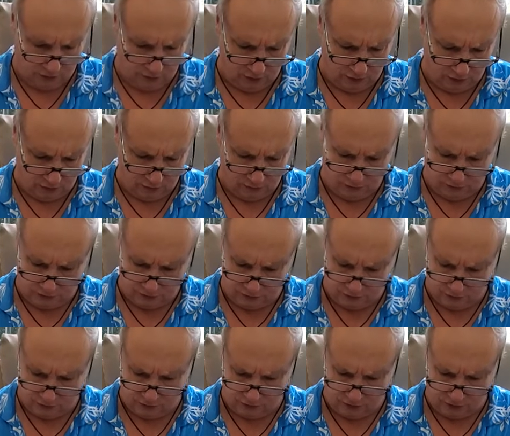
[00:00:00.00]
Now this
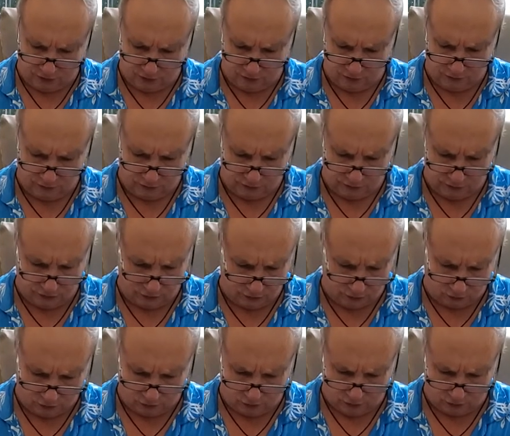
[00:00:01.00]
is, uh, these
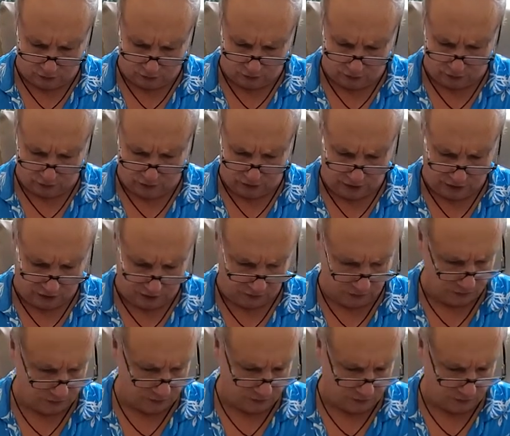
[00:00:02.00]
two are going to relate.